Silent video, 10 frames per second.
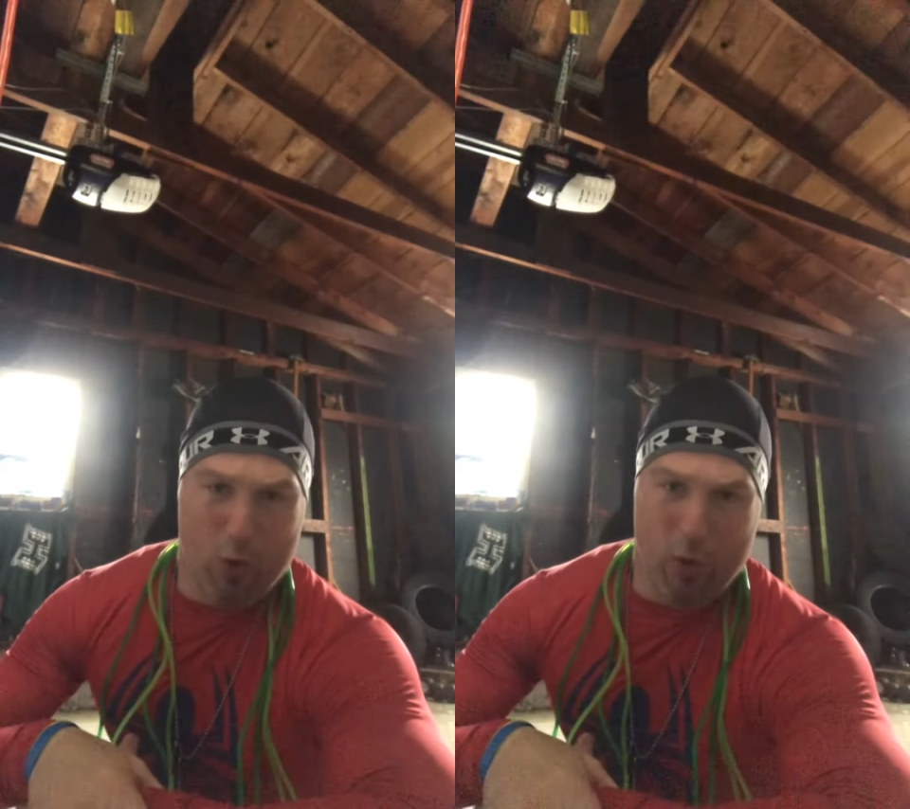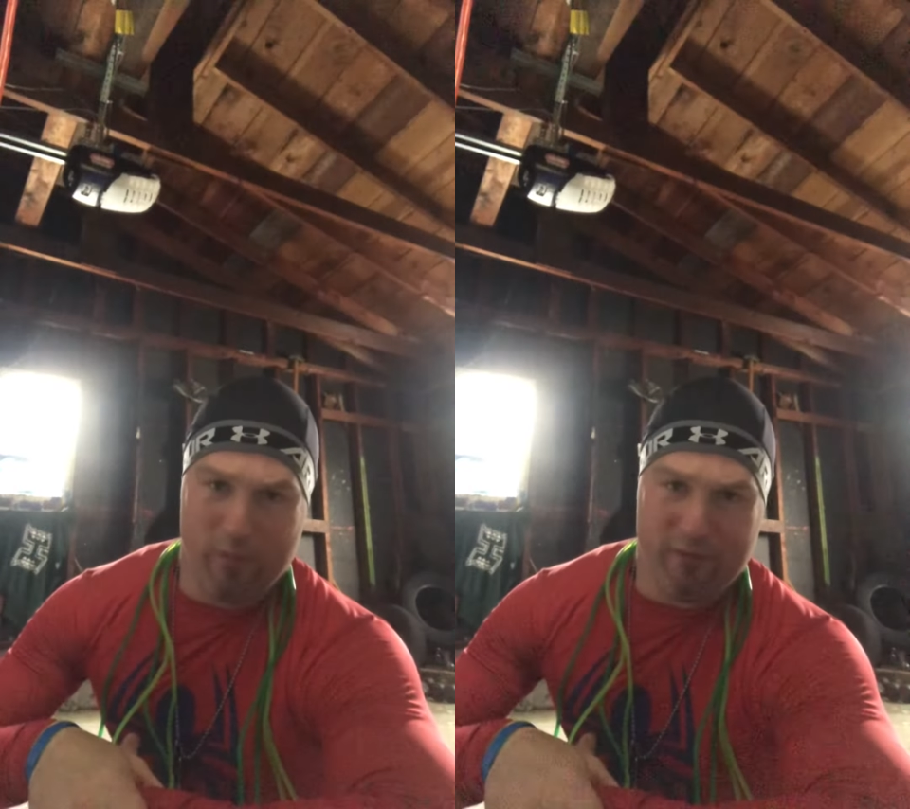on
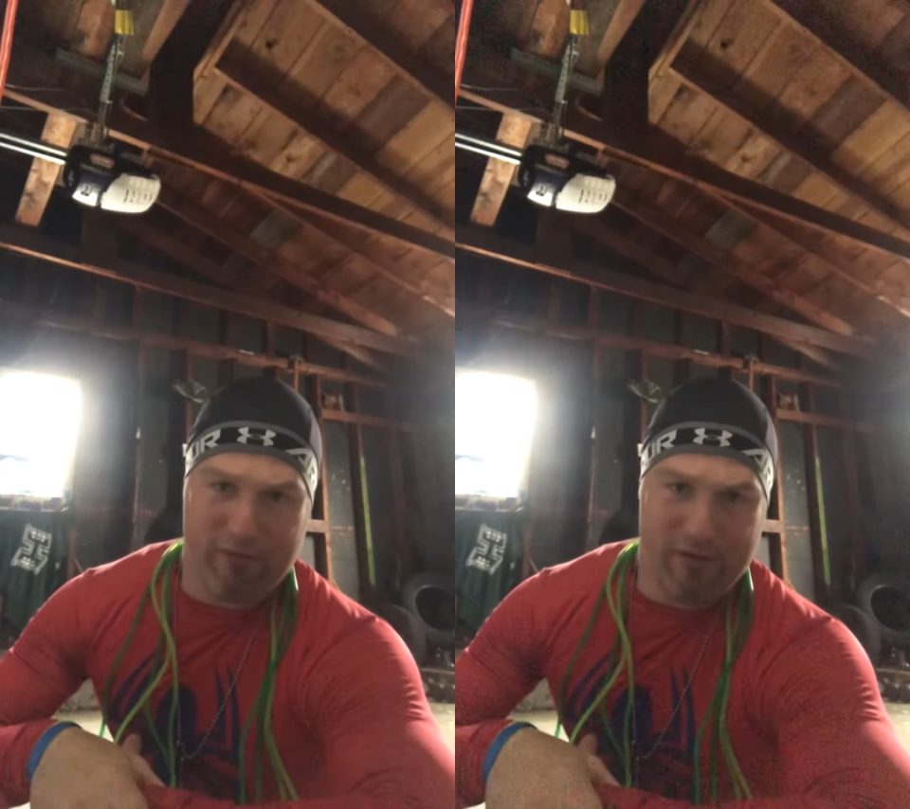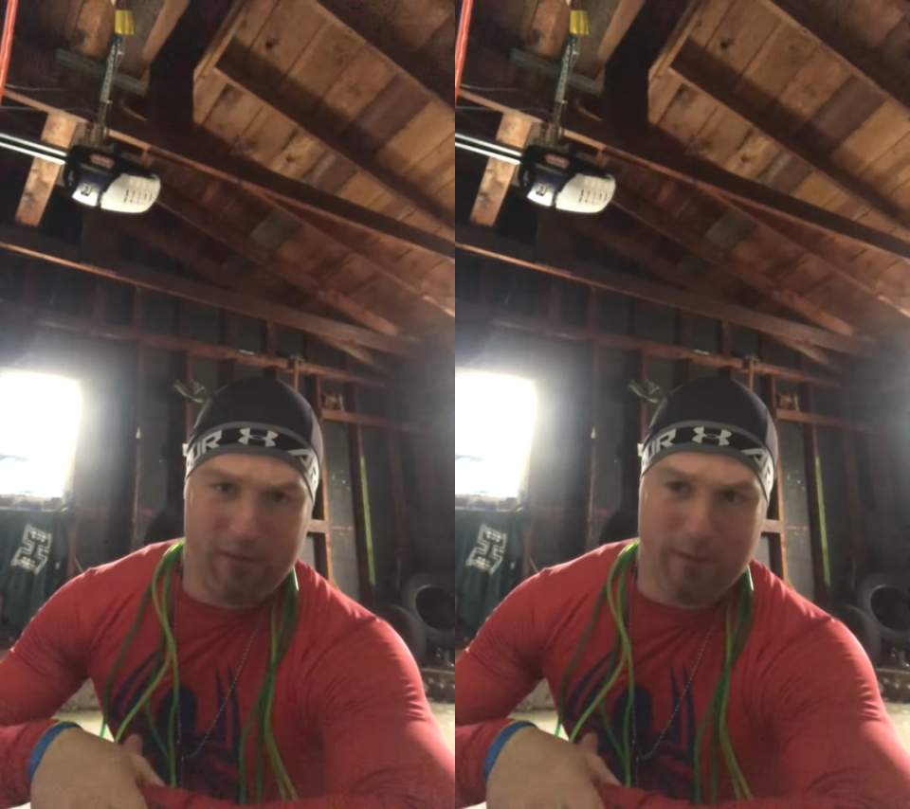and off the
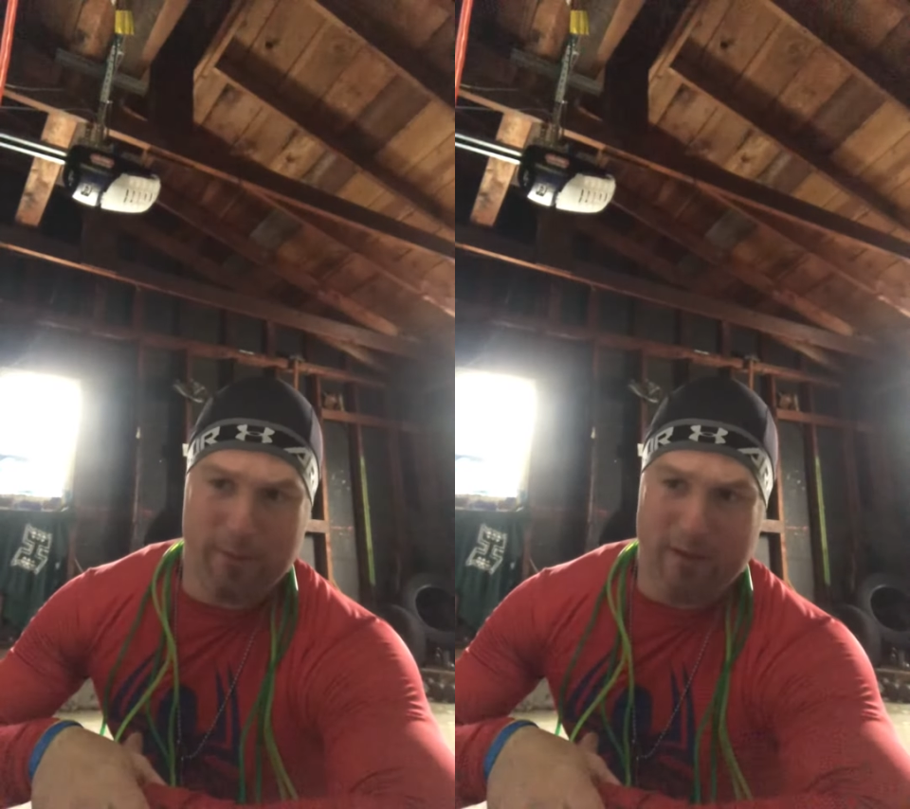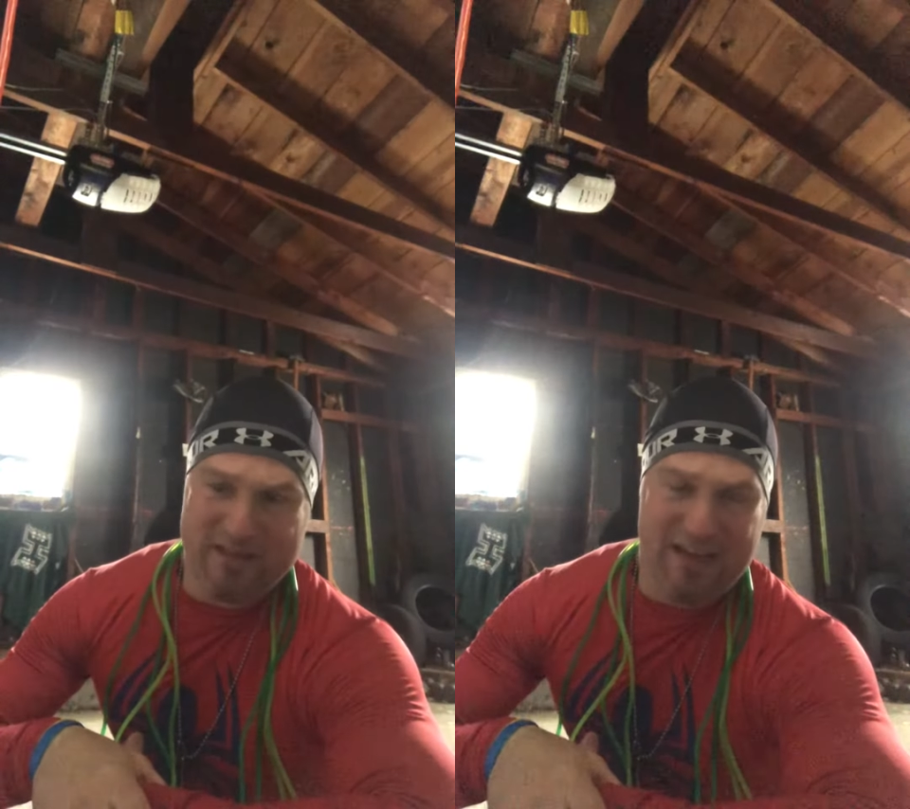field, be the
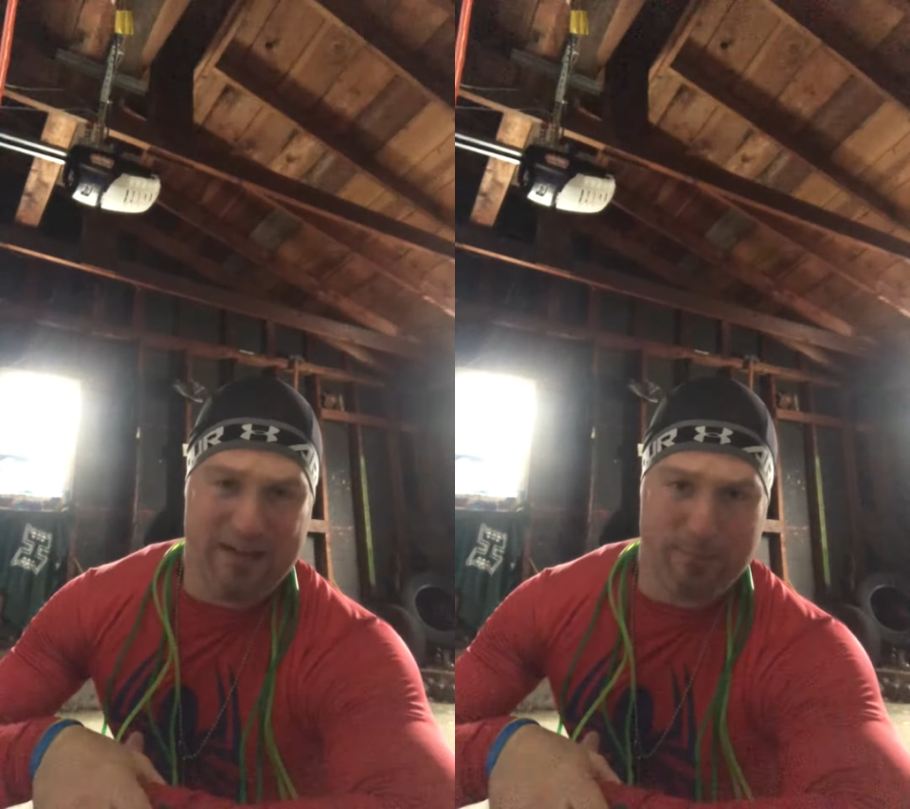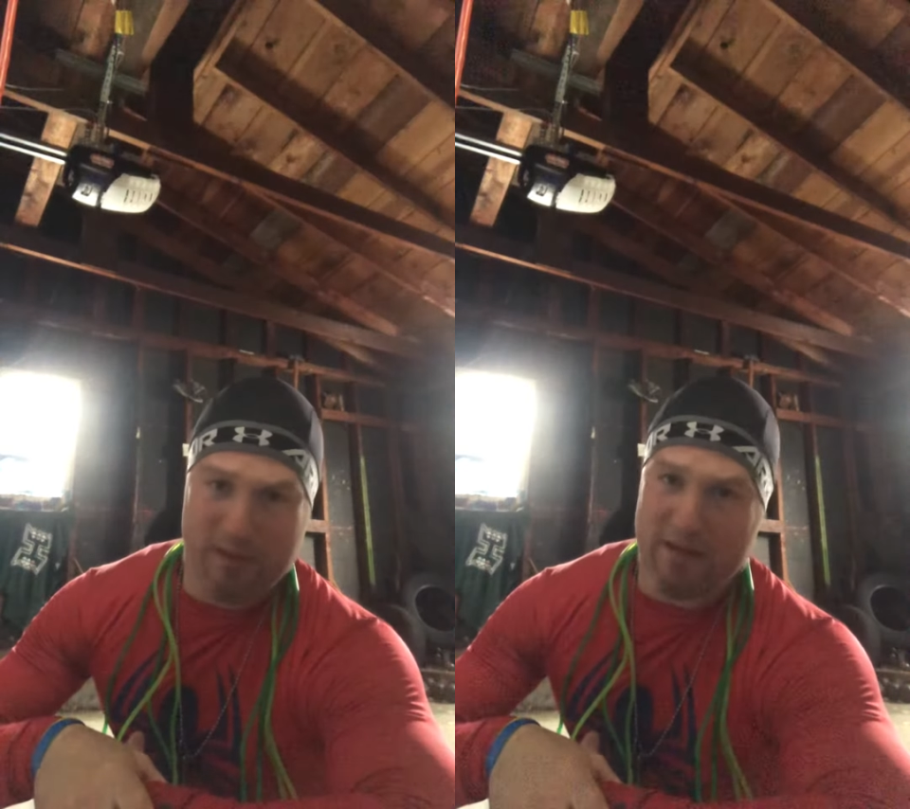best I
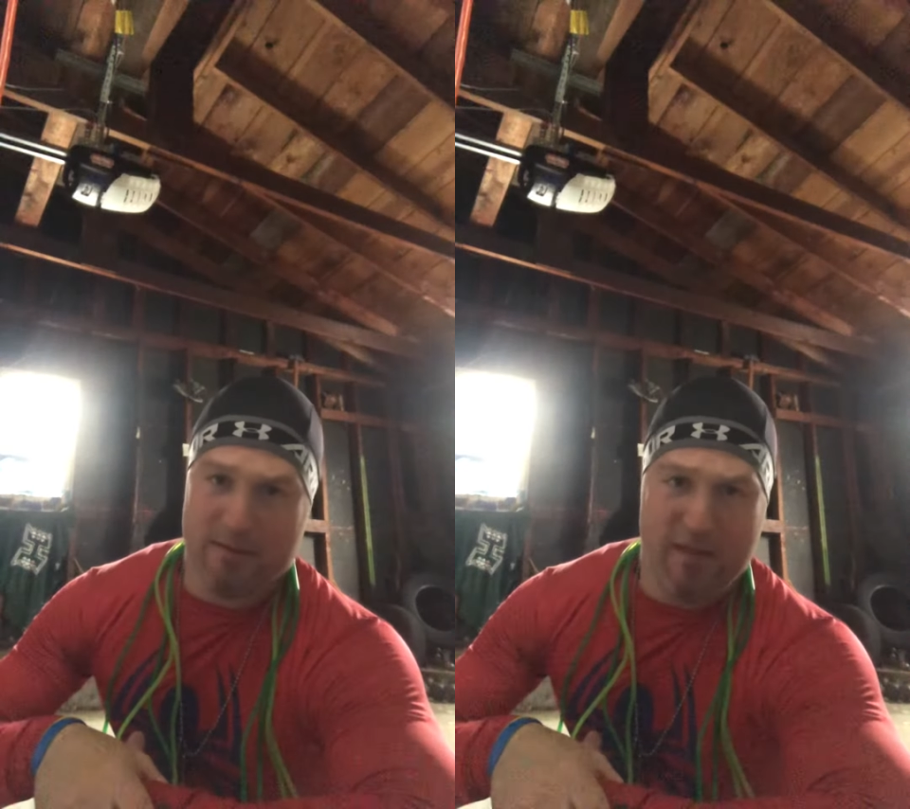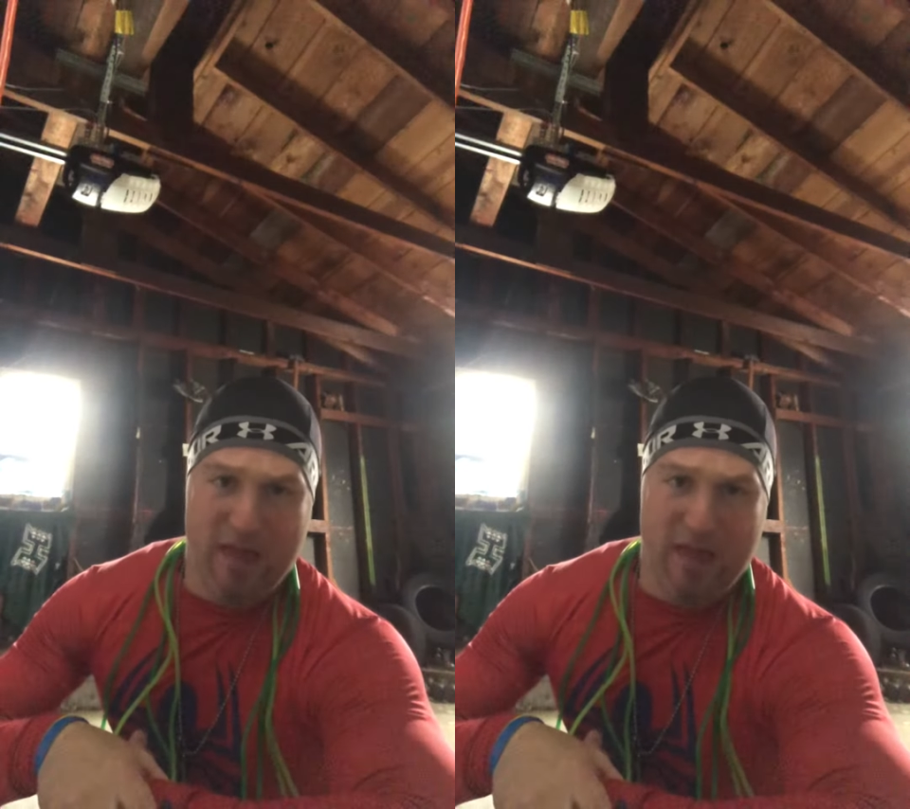can be,